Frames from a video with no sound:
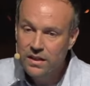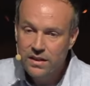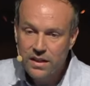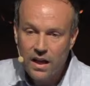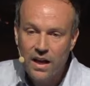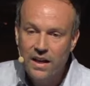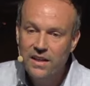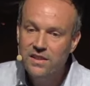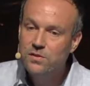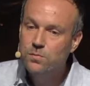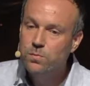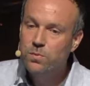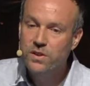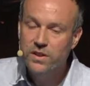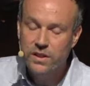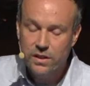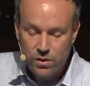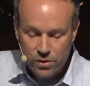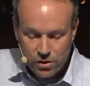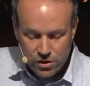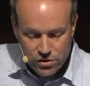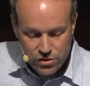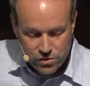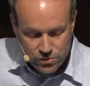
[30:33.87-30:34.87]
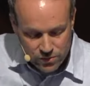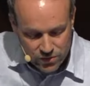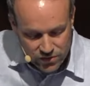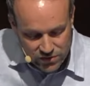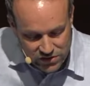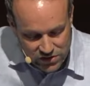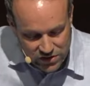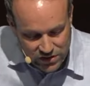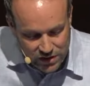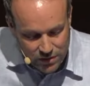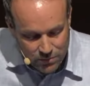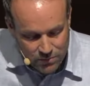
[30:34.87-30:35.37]
"Guys, we're going to go to
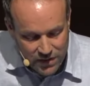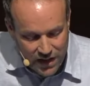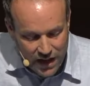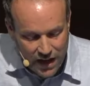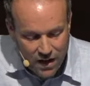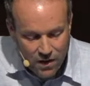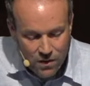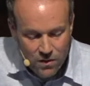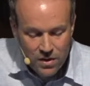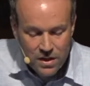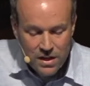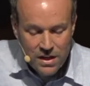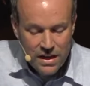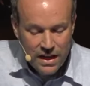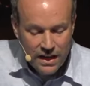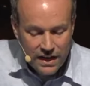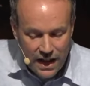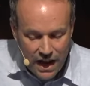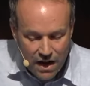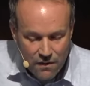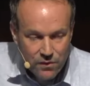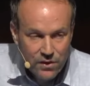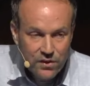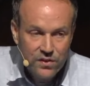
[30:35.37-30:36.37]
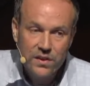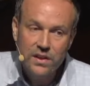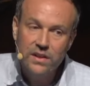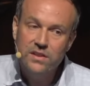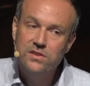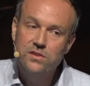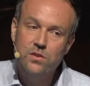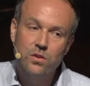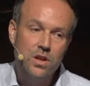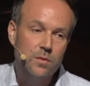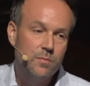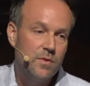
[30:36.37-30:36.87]
Jerusalem now, and everything is
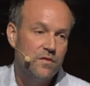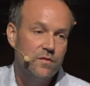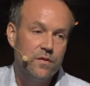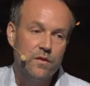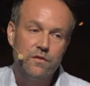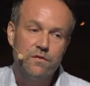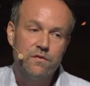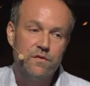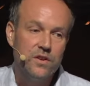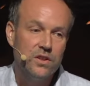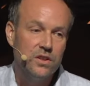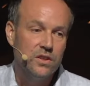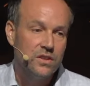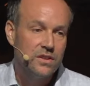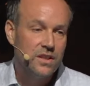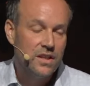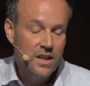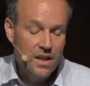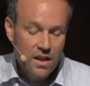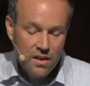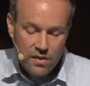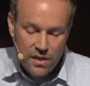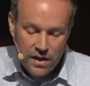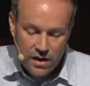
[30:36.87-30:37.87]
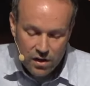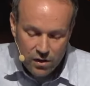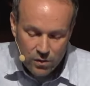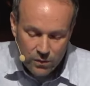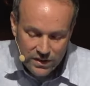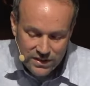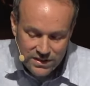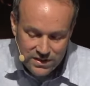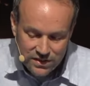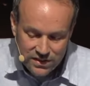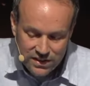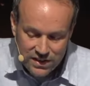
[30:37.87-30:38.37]
going to be fulfilled. They're
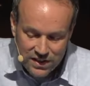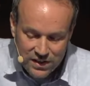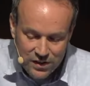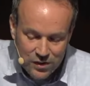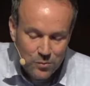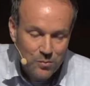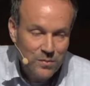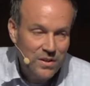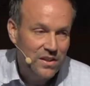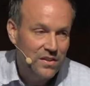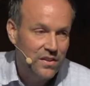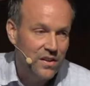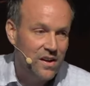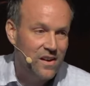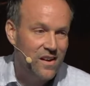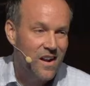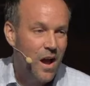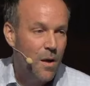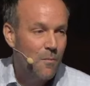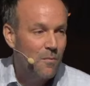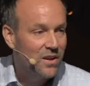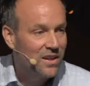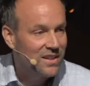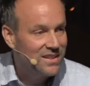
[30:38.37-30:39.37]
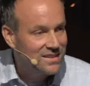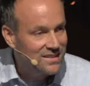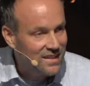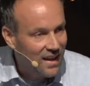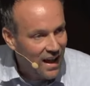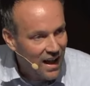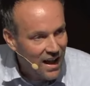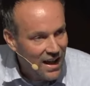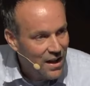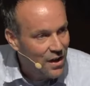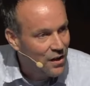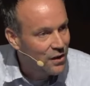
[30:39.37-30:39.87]
going to kill me there. I'm going to
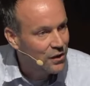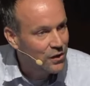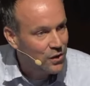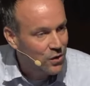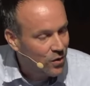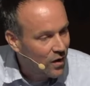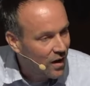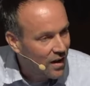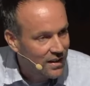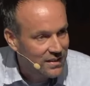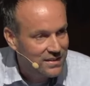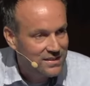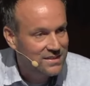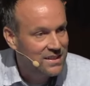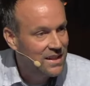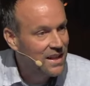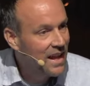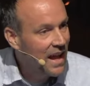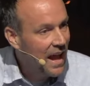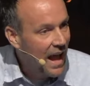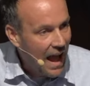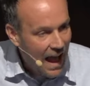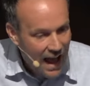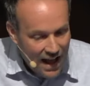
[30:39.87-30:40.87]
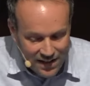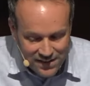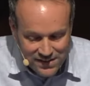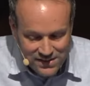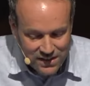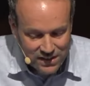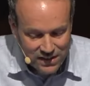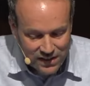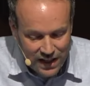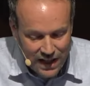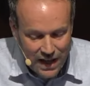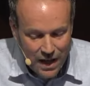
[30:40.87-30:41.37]
die on a cross as
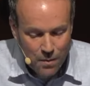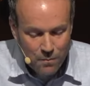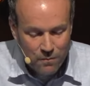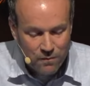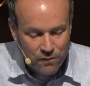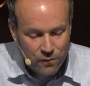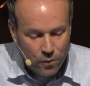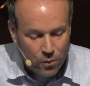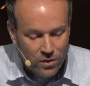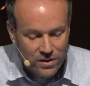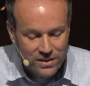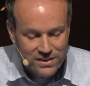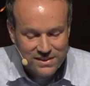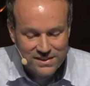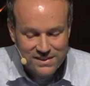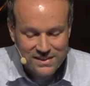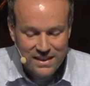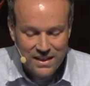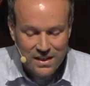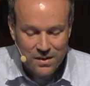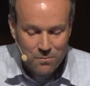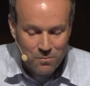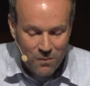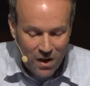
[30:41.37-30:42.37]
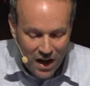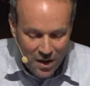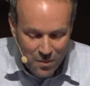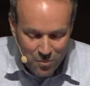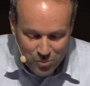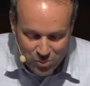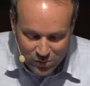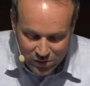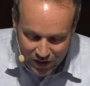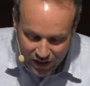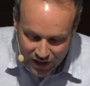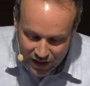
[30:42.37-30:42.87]
the Lamb for sin. My
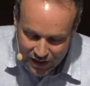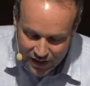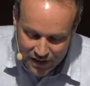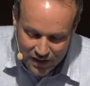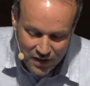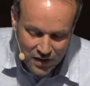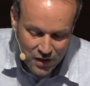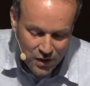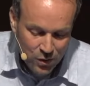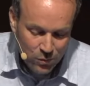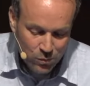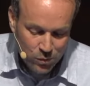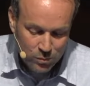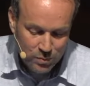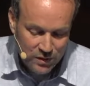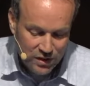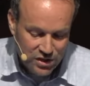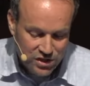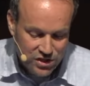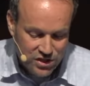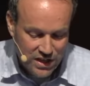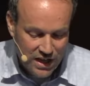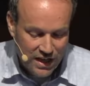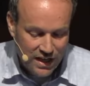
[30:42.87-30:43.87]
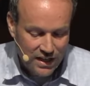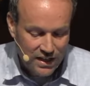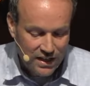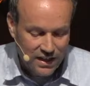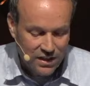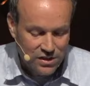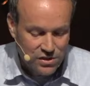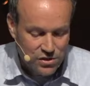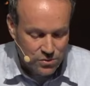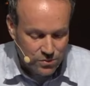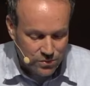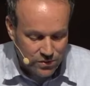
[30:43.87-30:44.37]
blood will be shed
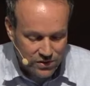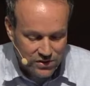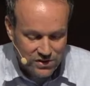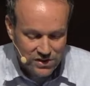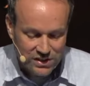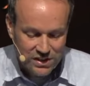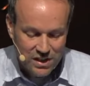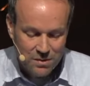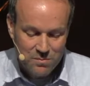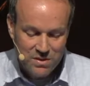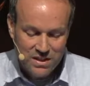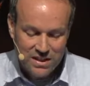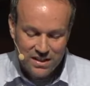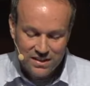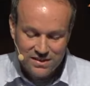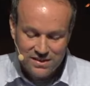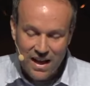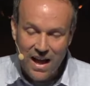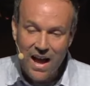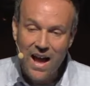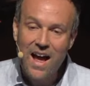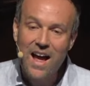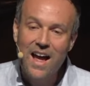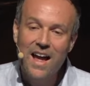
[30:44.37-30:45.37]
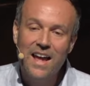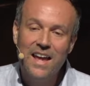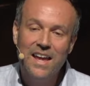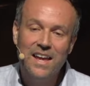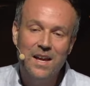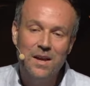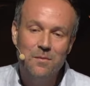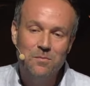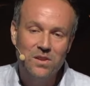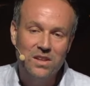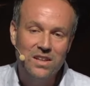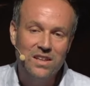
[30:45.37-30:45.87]
in Jerusalem because I
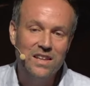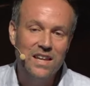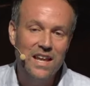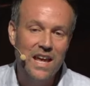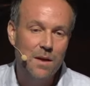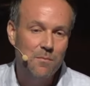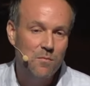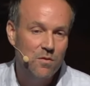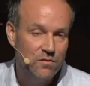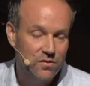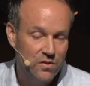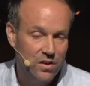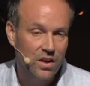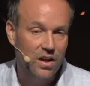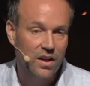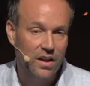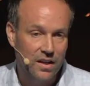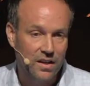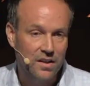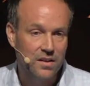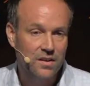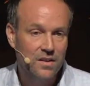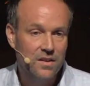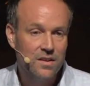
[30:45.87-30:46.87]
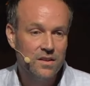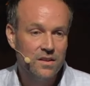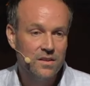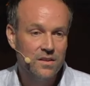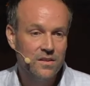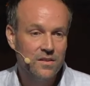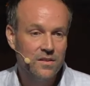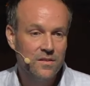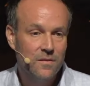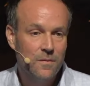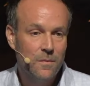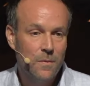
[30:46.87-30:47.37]
am the Lamb of God,
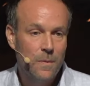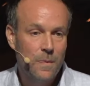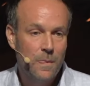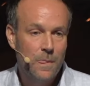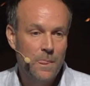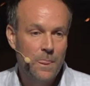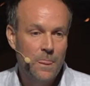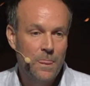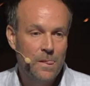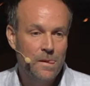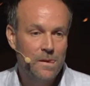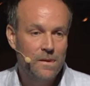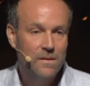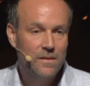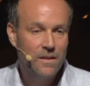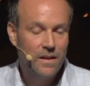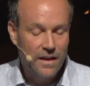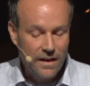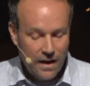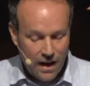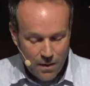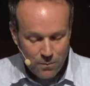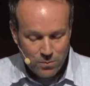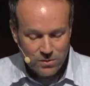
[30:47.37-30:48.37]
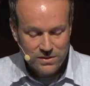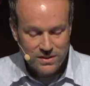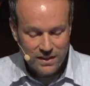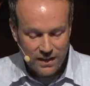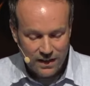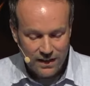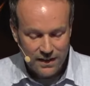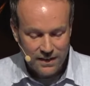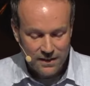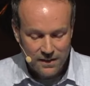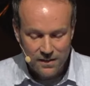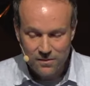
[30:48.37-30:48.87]
and I will
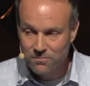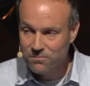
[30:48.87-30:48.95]
die."